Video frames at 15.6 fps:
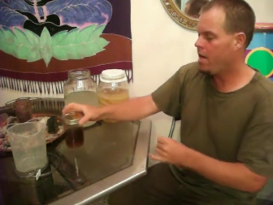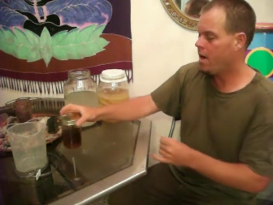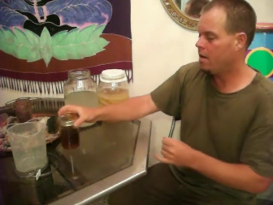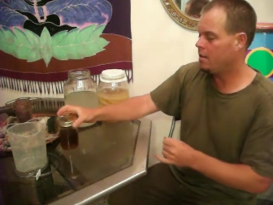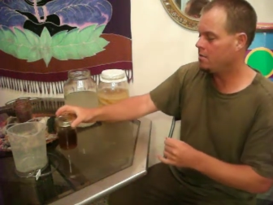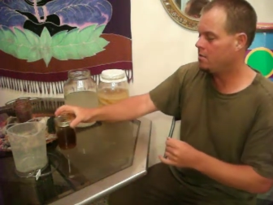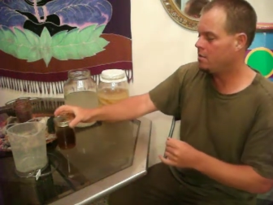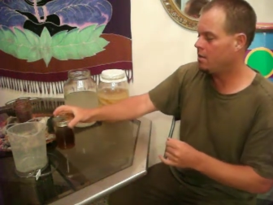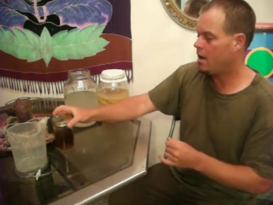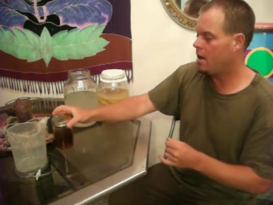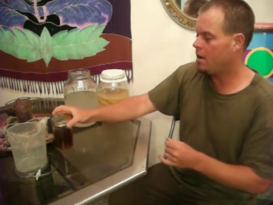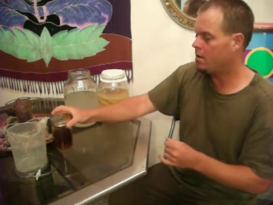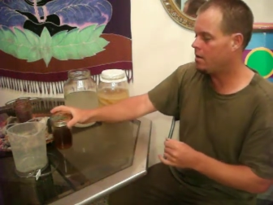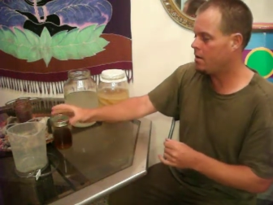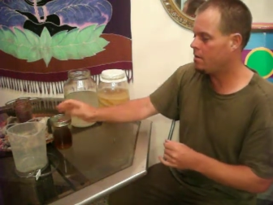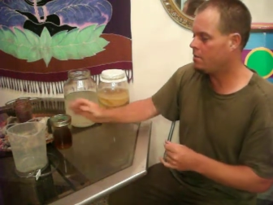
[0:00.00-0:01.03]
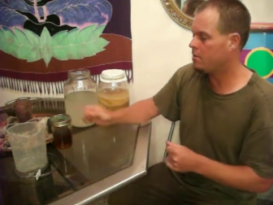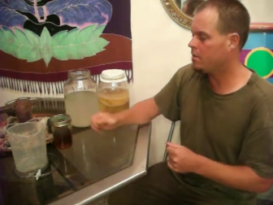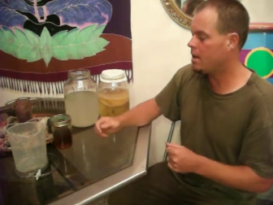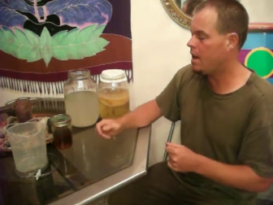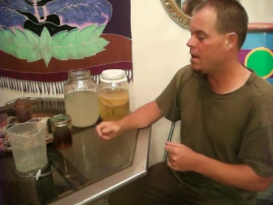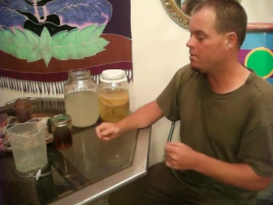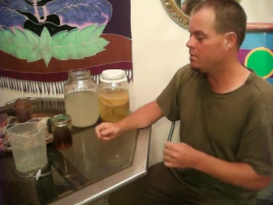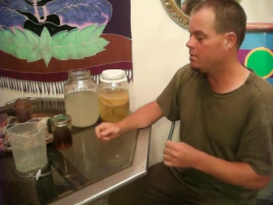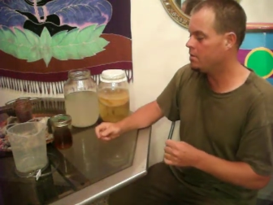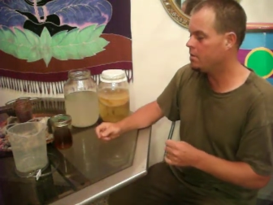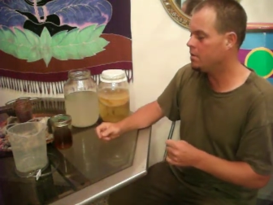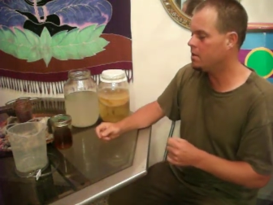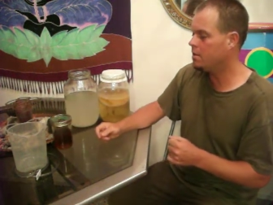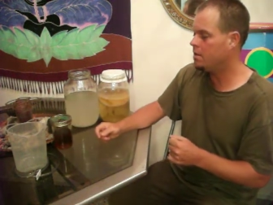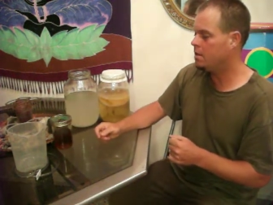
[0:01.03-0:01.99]
as to how to have
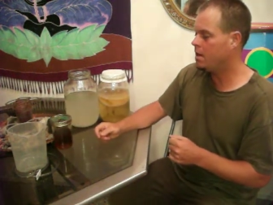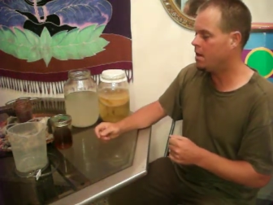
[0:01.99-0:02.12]
really good,